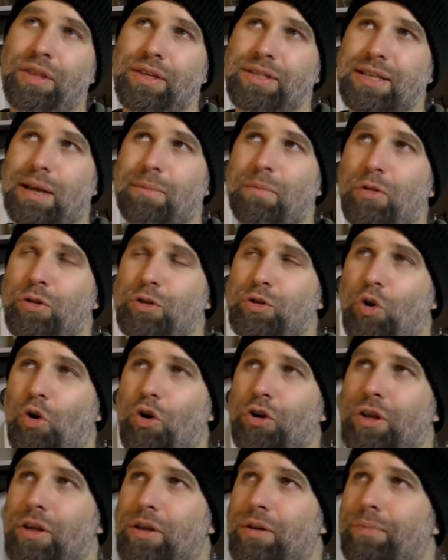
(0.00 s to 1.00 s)
some of the
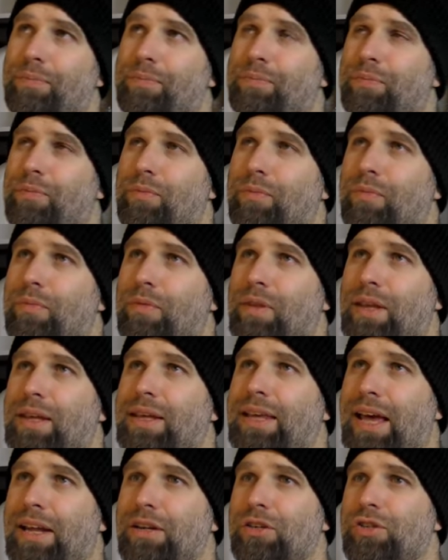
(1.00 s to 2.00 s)
dark
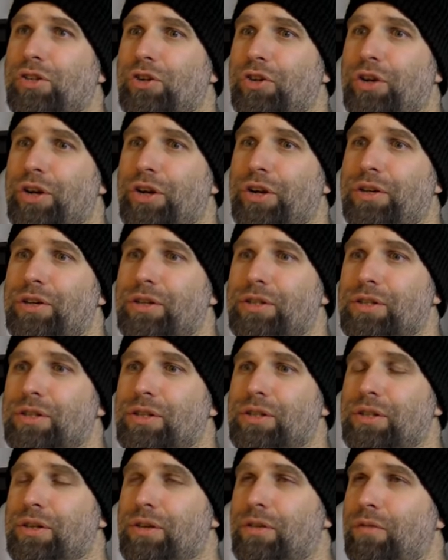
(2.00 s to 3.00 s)
candy
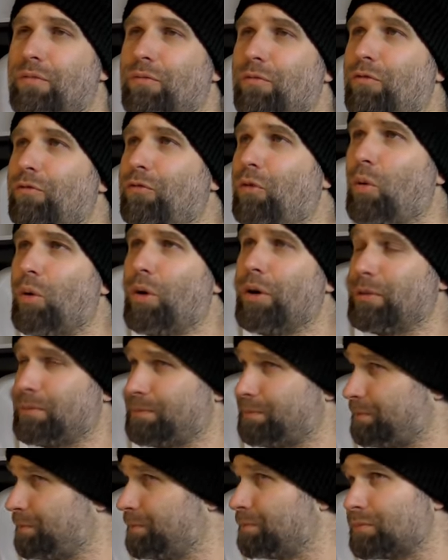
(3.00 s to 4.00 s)
sugars for
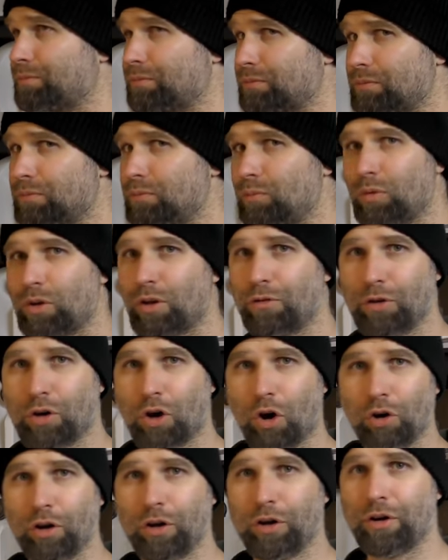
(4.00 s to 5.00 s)

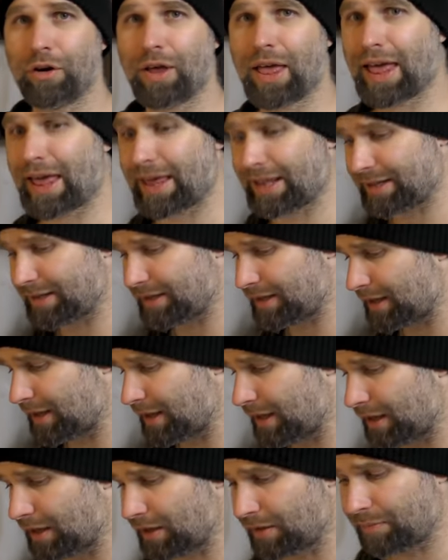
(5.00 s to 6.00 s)
color, and
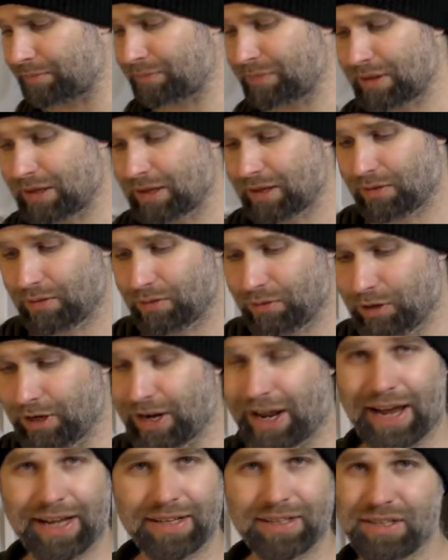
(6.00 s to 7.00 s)
the
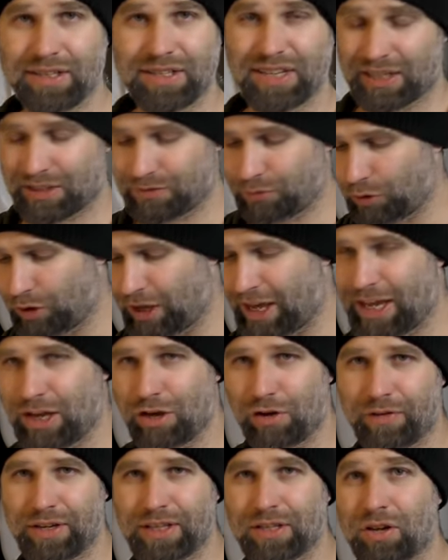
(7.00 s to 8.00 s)
light just for the
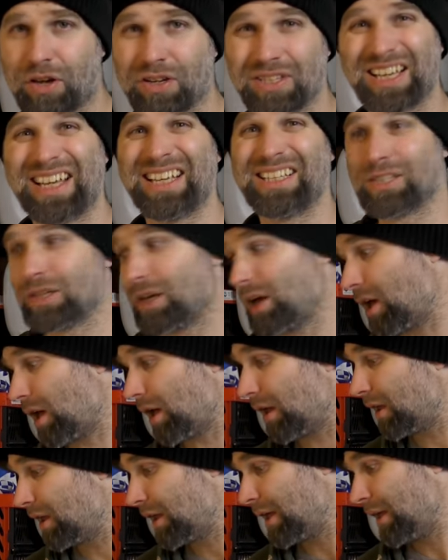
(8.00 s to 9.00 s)
heck of it, because it's
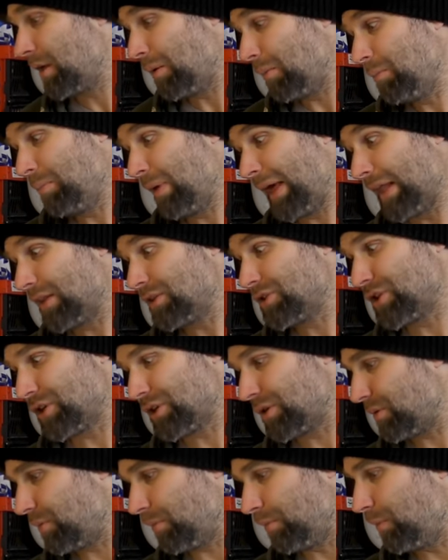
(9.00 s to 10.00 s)
a
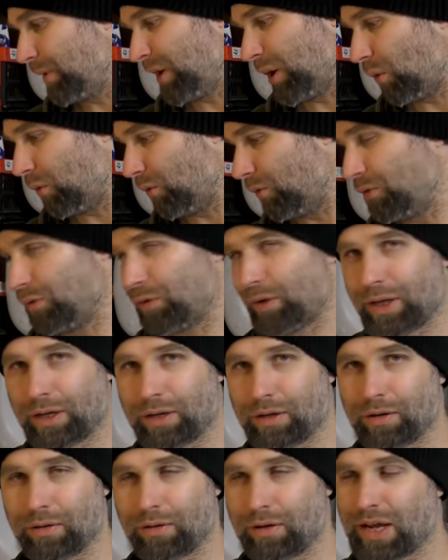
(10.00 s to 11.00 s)
Belgian blonde,
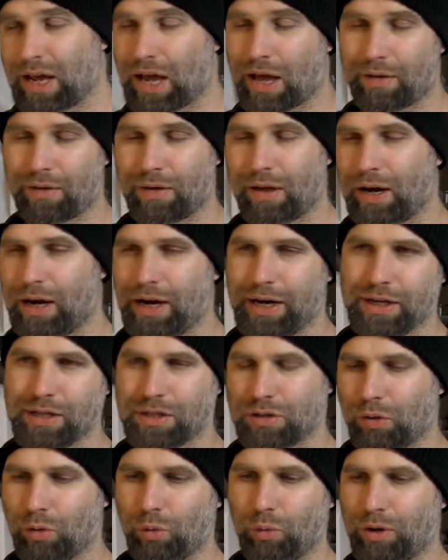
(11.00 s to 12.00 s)
and yeah, I
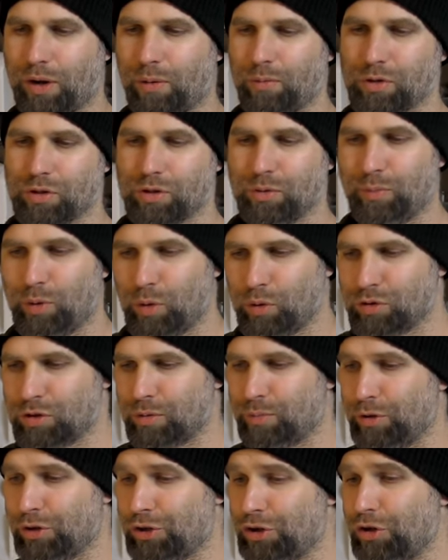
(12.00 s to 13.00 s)
just thought I was supposed
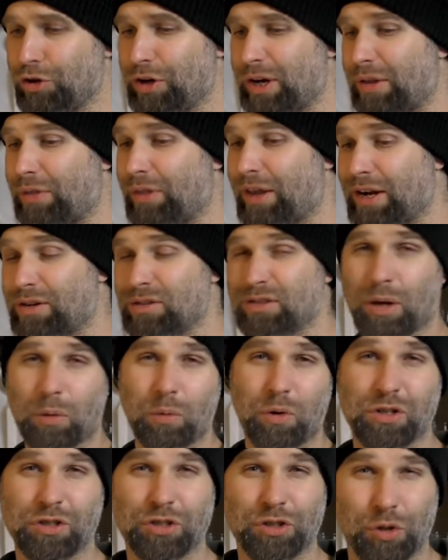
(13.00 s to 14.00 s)
to put sugar in there, so I
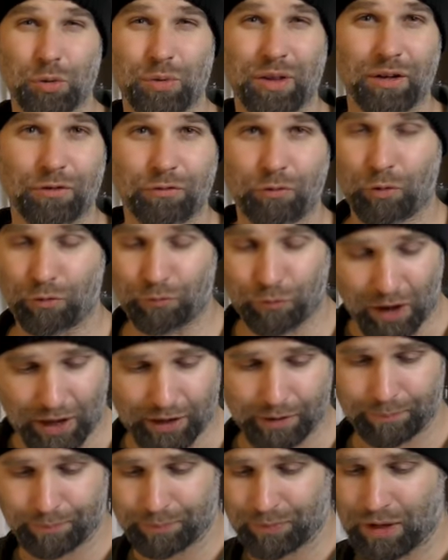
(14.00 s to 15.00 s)
wanted to do that for
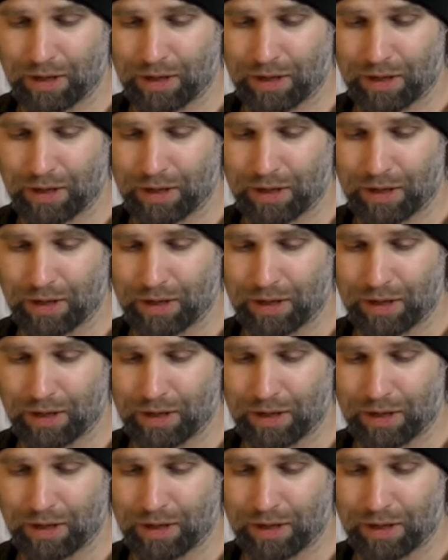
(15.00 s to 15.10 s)
fun.